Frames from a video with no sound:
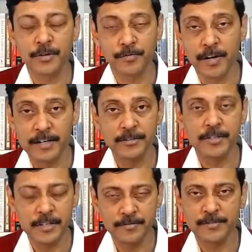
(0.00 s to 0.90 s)
financial
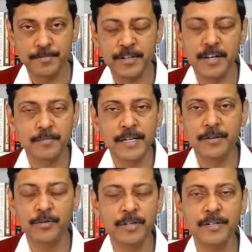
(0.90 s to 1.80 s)
investments are made
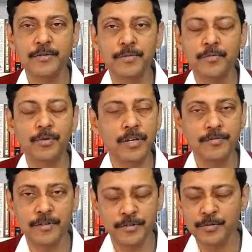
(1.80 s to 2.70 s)
only
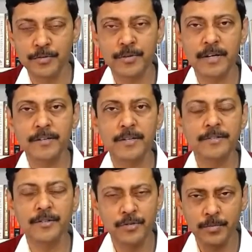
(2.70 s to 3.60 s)
for you
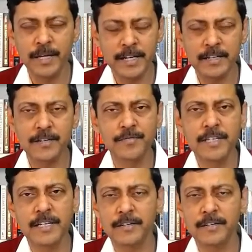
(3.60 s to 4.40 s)
to make it convenient.